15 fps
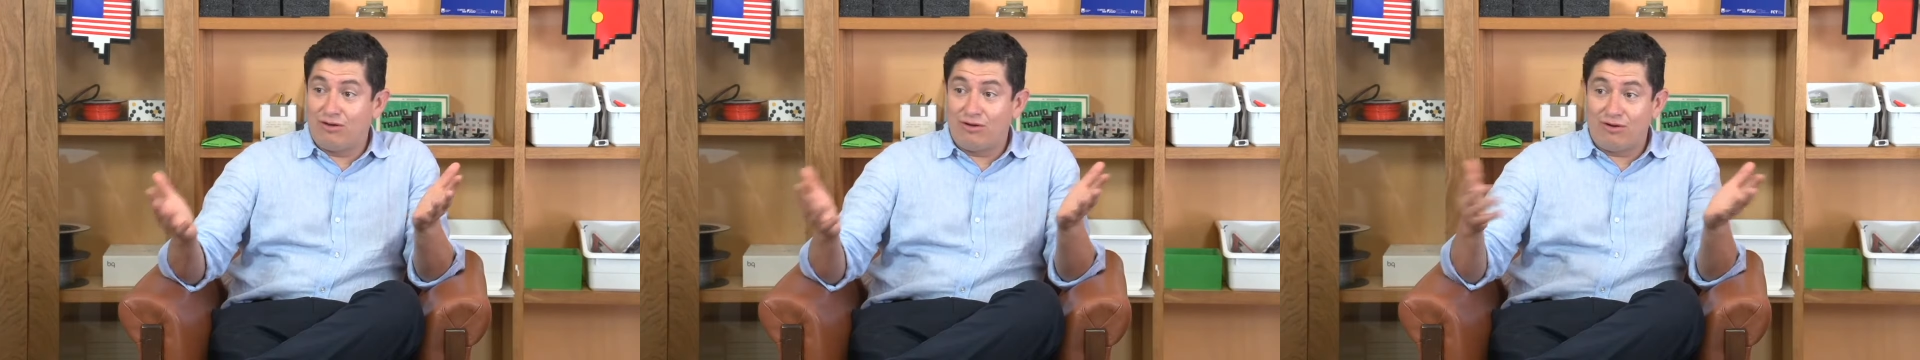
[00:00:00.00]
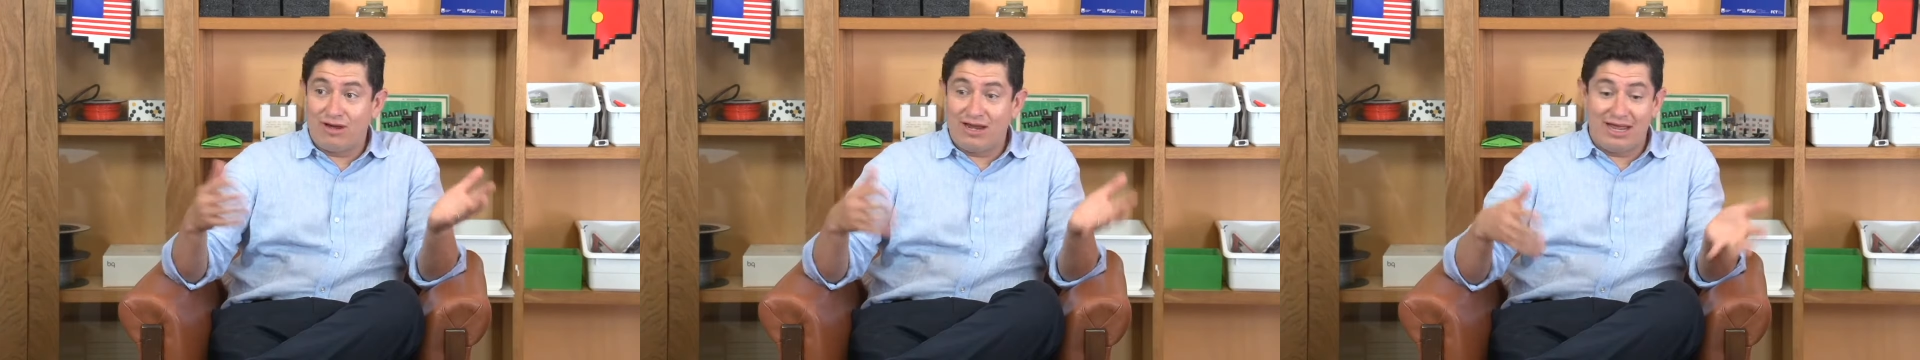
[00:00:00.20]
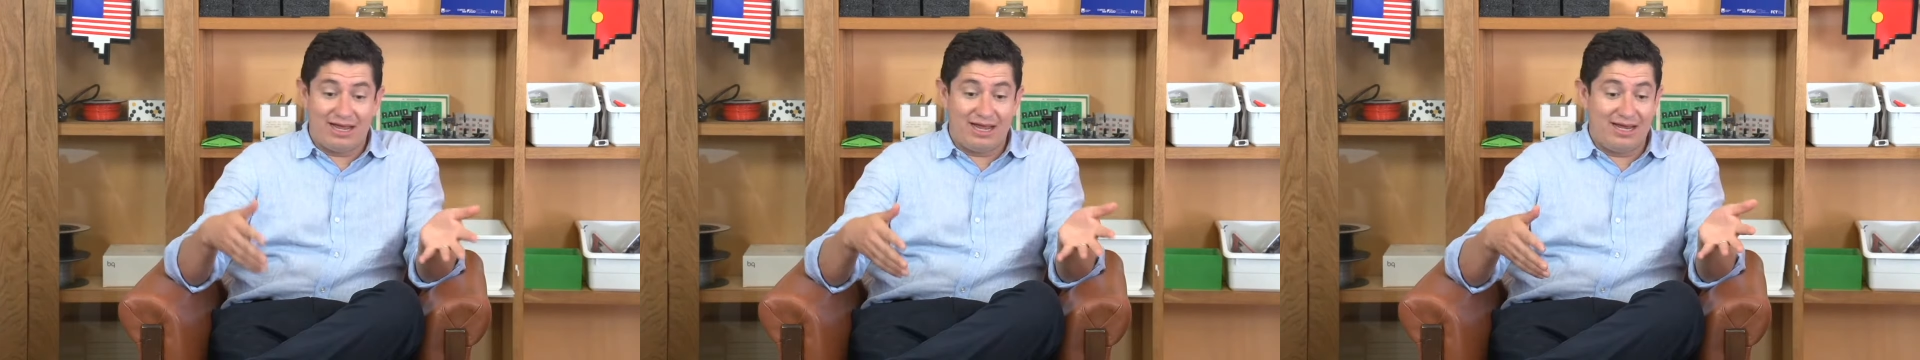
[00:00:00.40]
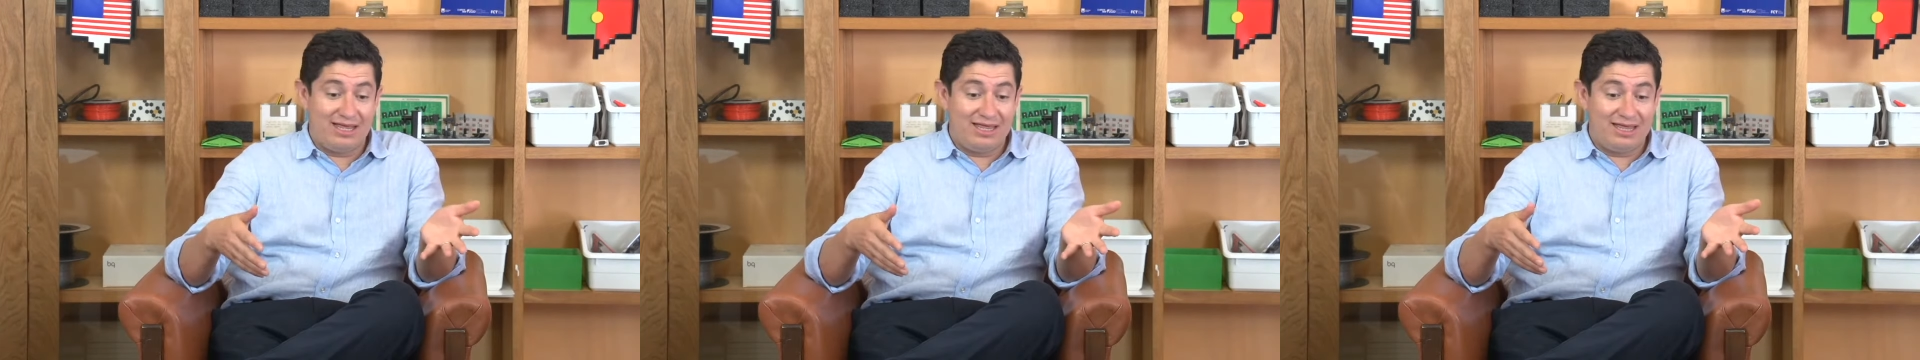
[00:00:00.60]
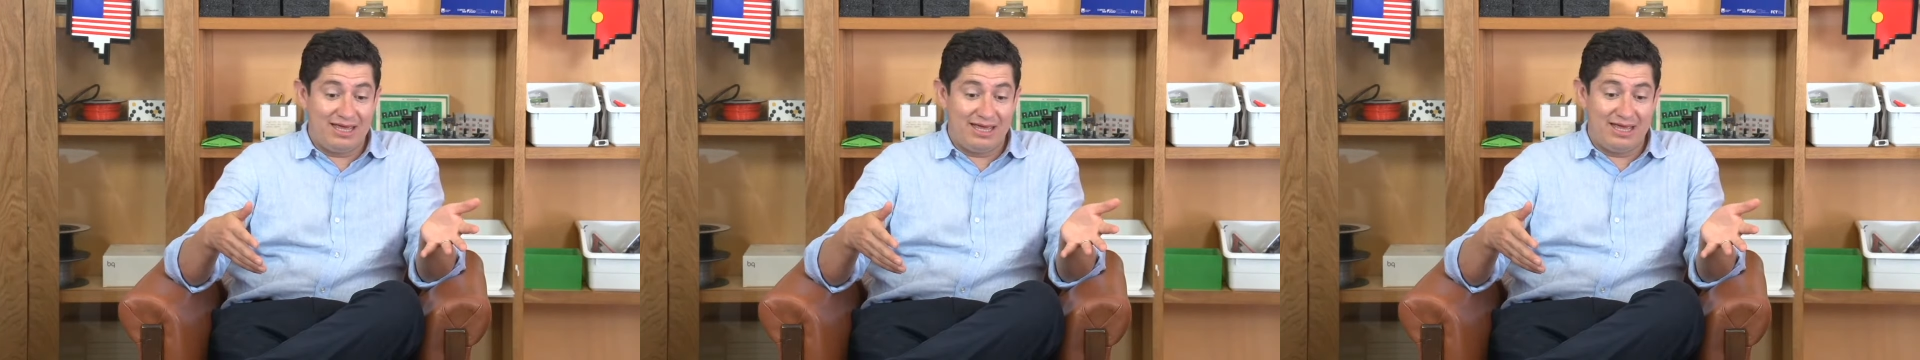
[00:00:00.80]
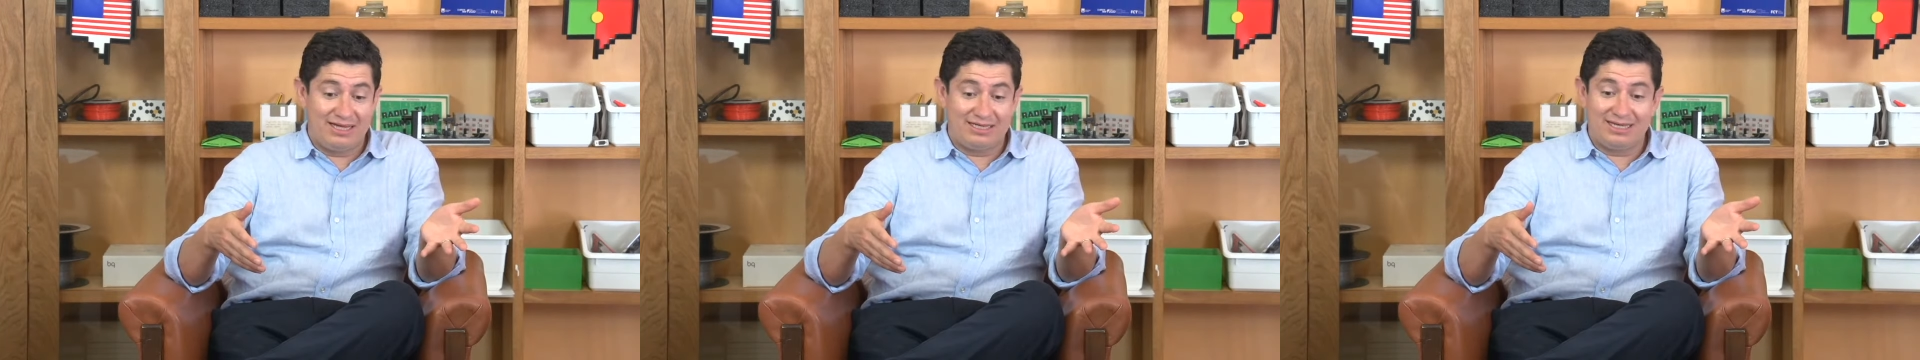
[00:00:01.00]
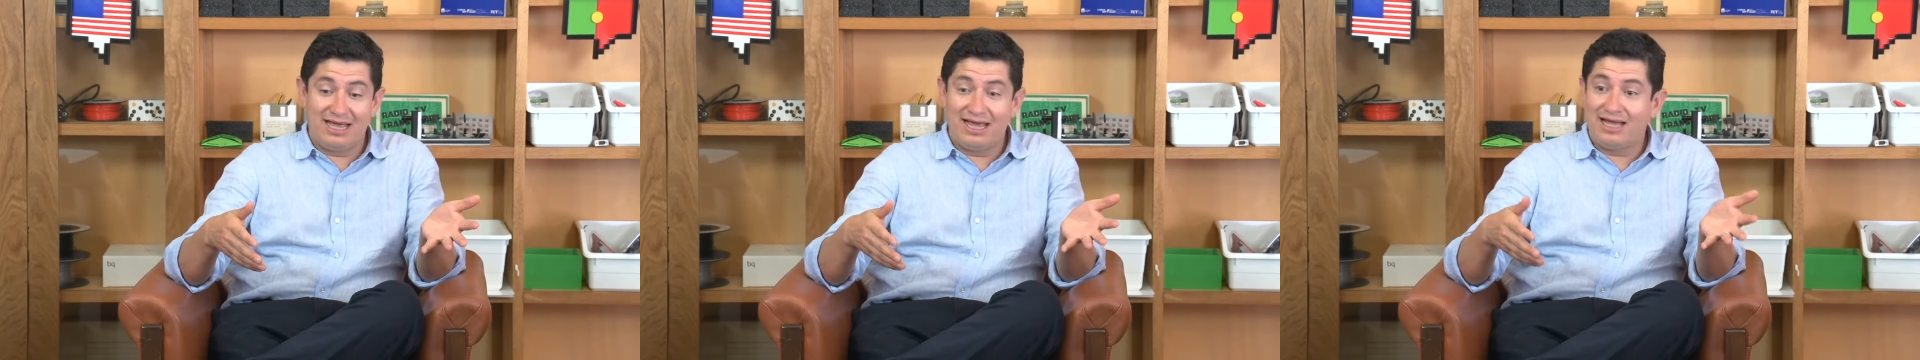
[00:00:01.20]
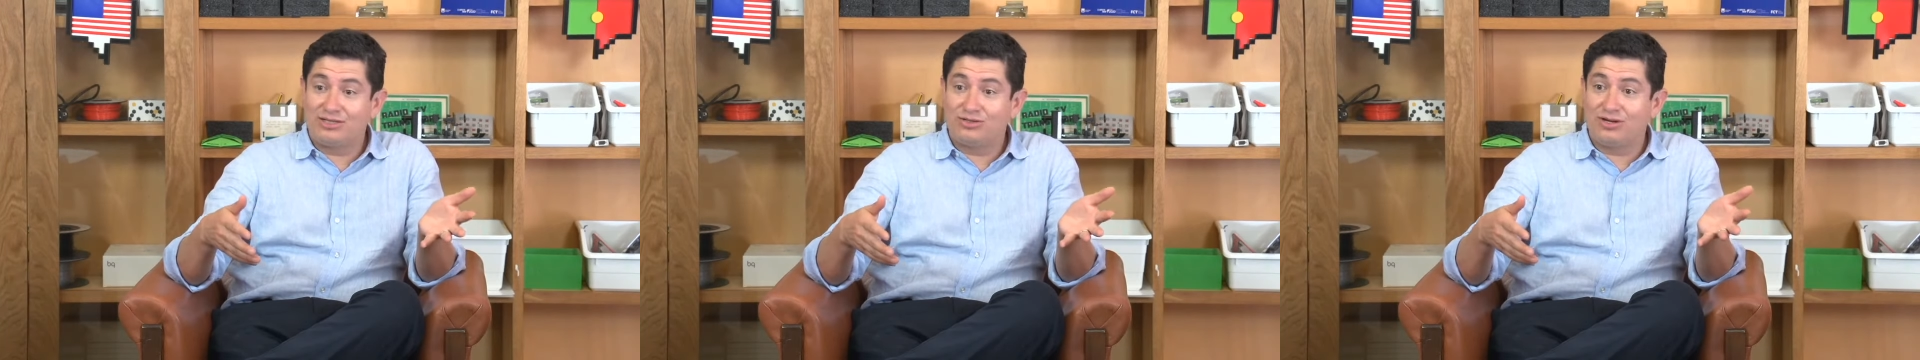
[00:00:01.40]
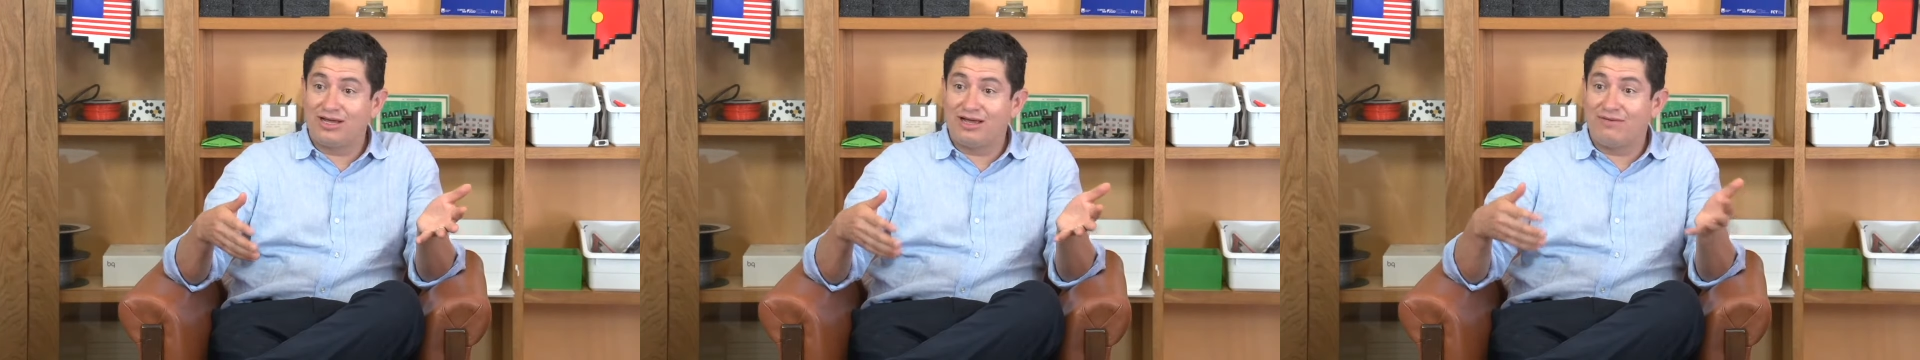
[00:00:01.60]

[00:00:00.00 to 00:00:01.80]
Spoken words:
not only I can eat the eggs, I actually